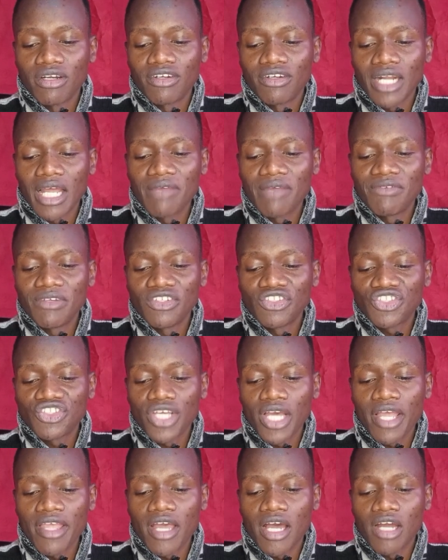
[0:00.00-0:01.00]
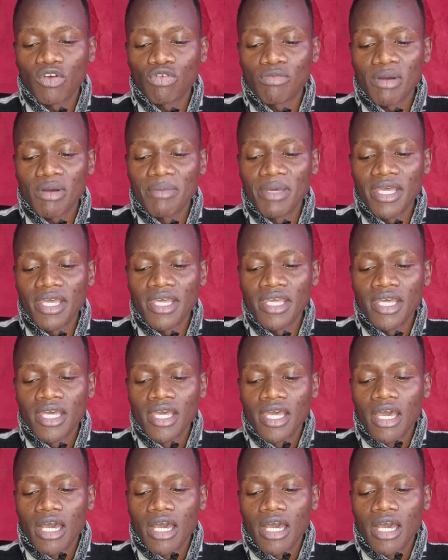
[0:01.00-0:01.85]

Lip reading: drive in Siaya and Homa Bay